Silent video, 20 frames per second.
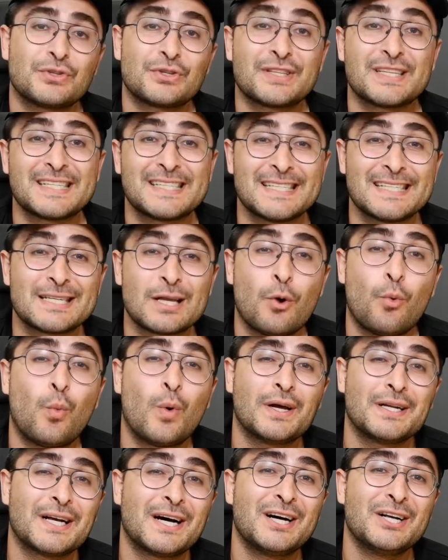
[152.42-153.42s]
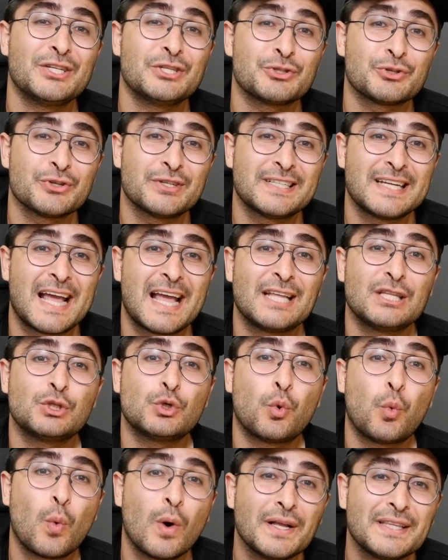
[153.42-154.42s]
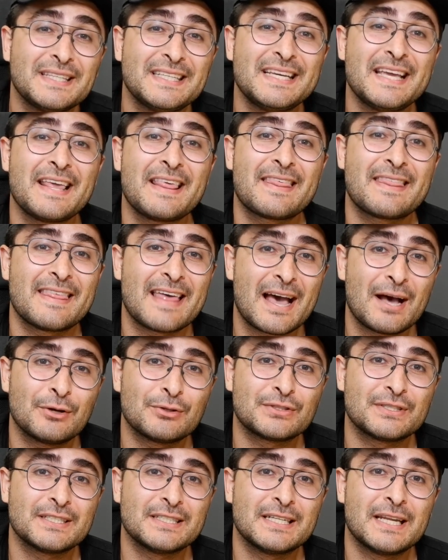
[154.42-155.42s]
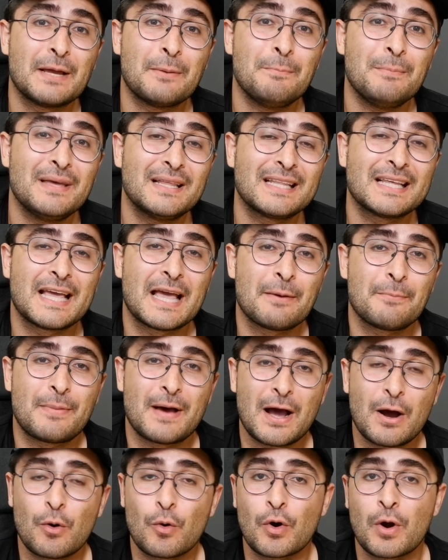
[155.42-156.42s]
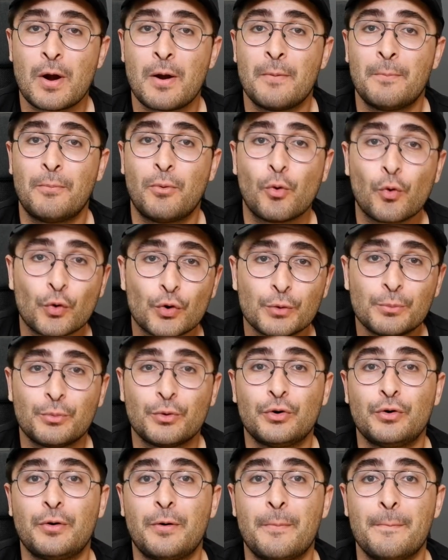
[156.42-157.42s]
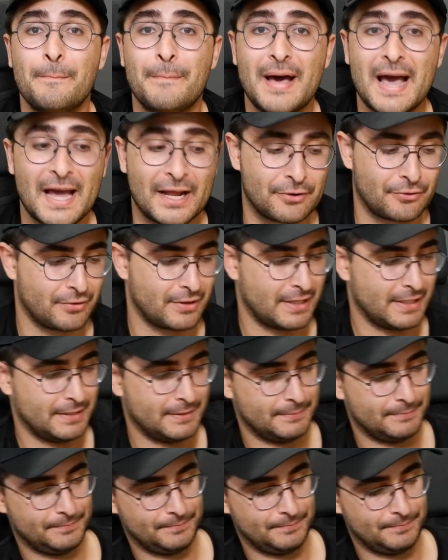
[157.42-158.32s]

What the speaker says: So this is a 120,000 milliamp hour portable battery.